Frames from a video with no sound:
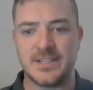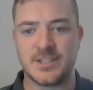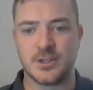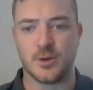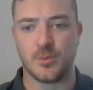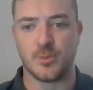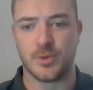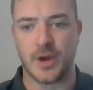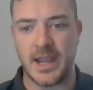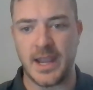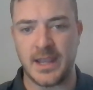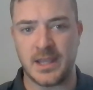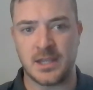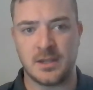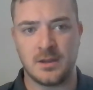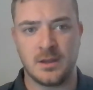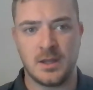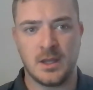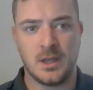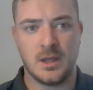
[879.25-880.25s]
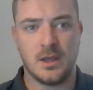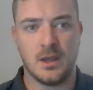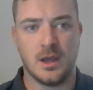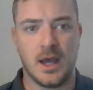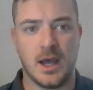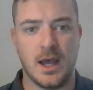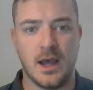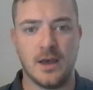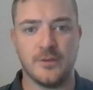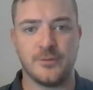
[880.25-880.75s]
easier to break.
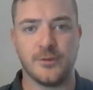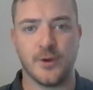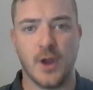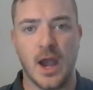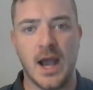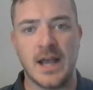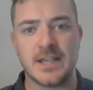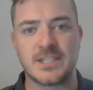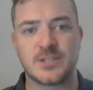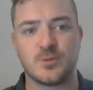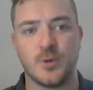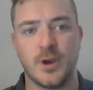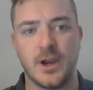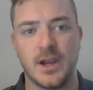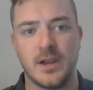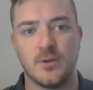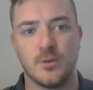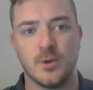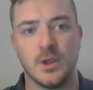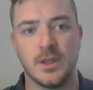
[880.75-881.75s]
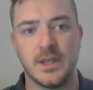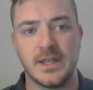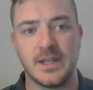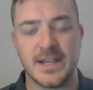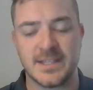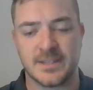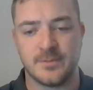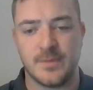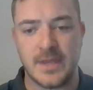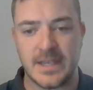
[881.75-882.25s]
For us, where it really
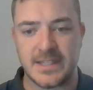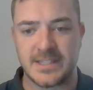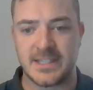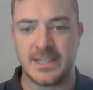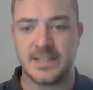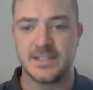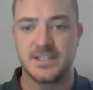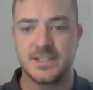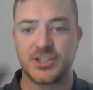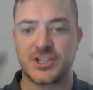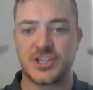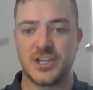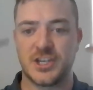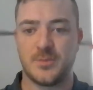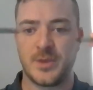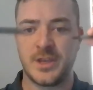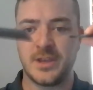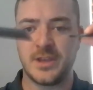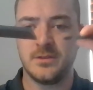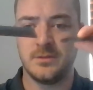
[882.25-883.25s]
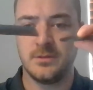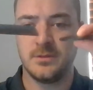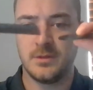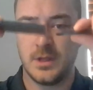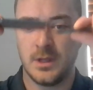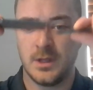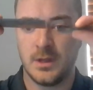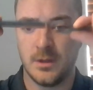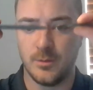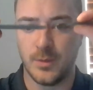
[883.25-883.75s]
doesn't make sense is shipping.
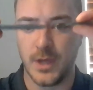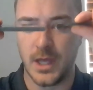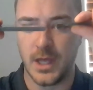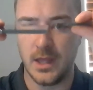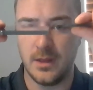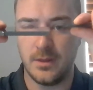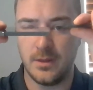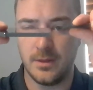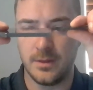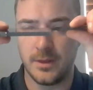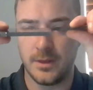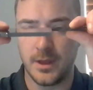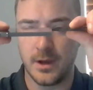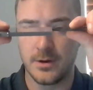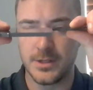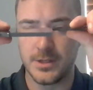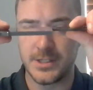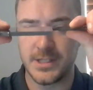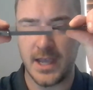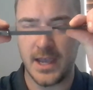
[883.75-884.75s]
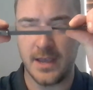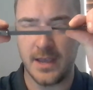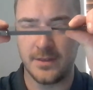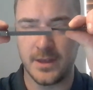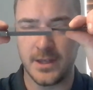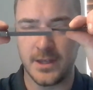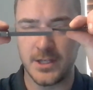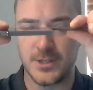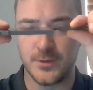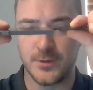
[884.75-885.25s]
But there's
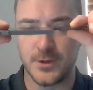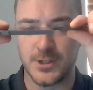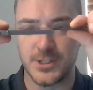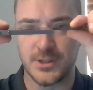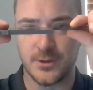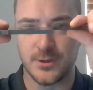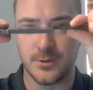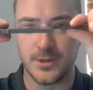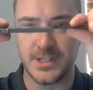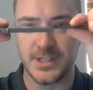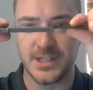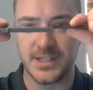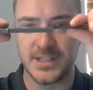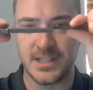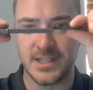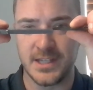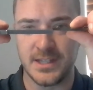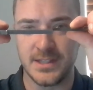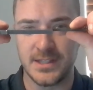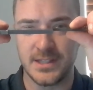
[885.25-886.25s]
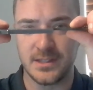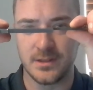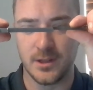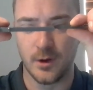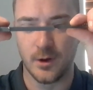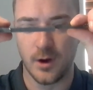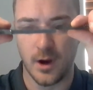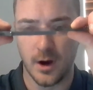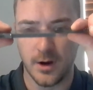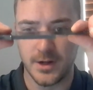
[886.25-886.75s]
1/8 inch versus 3/16.
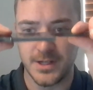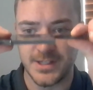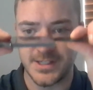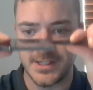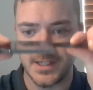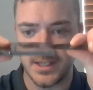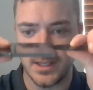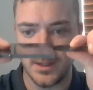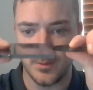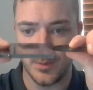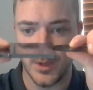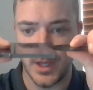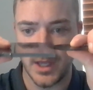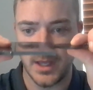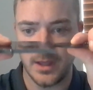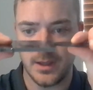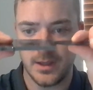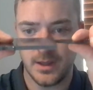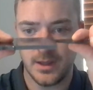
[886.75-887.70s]
Little hard to see, but